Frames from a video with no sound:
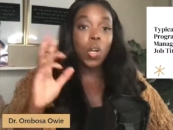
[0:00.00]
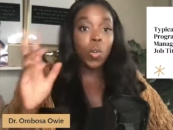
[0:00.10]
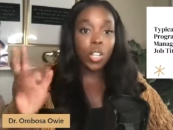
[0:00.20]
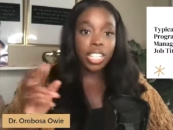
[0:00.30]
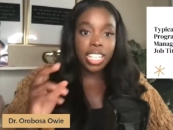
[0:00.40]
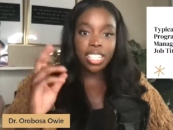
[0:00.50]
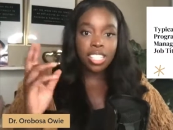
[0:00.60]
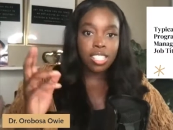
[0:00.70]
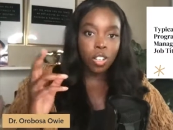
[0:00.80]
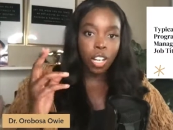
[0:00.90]
Or they can
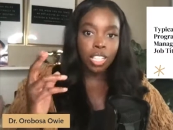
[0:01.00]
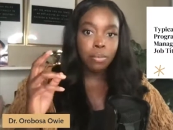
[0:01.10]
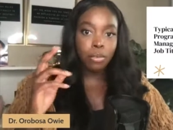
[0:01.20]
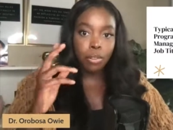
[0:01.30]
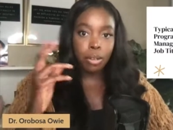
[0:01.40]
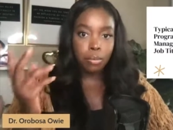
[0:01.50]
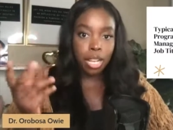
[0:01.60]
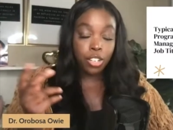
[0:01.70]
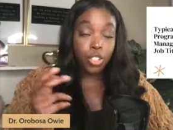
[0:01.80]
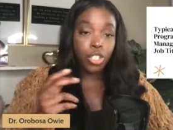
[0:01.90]
just call it program
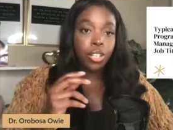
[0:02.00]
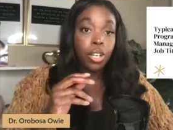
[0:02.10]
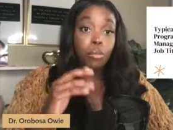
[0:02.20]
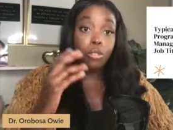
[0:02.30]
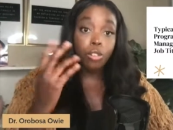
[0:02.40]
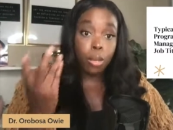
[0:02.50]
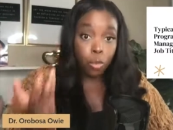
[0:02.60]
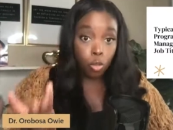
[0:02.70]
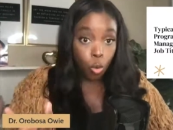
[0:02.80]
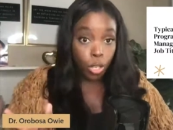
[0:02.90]
manager. Program
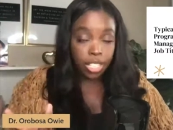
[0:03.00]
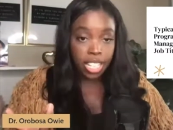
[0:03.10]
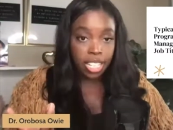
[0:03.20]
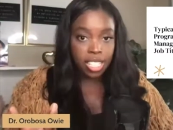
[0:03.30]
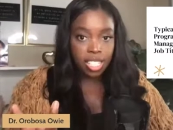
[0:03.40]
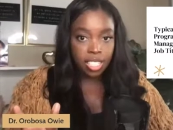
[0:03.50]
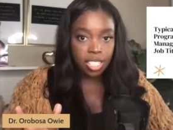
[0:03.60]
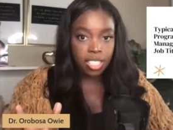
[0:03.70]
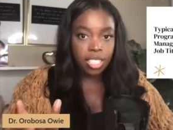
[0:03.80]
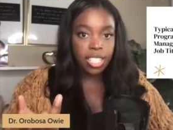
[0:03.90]
coordinator is
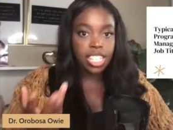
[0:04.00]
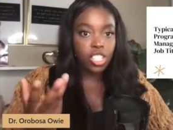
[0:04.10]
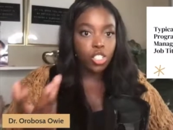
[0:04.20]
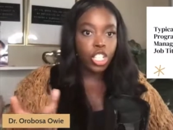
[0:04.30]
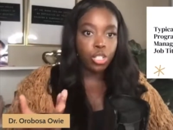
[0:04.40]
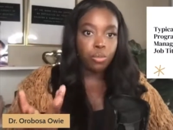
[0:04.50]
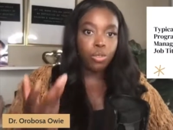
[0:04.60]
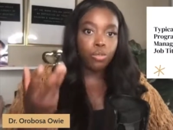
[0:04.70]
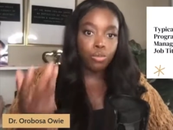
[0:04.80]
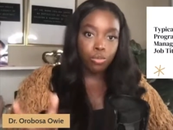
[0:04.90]
another
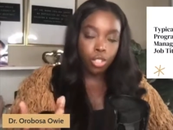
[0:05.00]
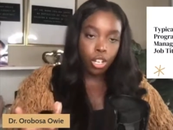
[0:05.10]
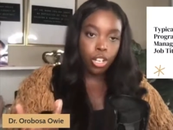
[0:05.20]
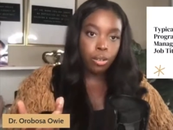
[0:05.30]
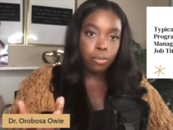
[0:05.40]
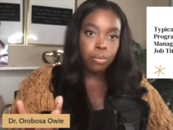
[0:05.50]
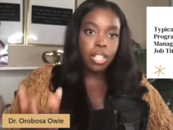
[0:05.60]
interchangeable term